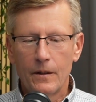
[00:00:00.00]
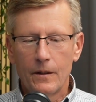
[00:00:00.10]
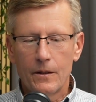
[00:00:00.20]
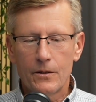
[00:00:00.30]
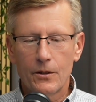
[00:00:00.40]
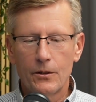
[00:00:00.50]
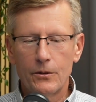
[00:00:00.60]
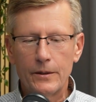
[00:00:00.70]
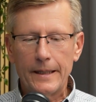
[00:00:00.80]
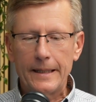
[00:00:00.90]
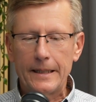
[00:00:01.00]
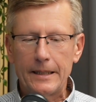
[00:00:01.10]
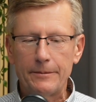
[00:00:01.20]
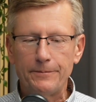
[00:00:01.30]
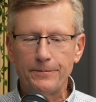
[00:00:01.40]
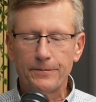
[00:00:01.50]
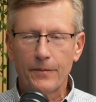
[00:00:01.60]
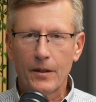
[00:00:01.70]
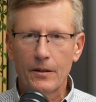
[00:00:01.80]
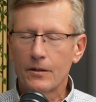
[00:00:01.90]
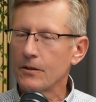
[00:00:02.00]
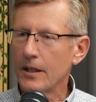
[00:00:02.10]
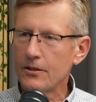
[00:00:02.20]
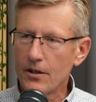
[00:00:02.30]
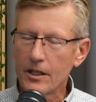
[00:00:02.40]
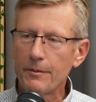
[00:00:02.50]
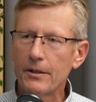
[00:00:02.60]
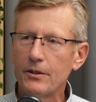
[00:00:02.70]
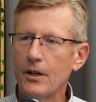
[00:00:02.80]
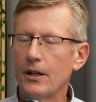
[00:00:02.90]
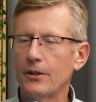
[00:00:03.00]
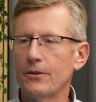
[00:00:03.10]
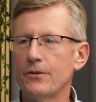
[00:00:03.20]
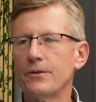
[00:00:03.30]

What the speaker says: So let's talk about the audience.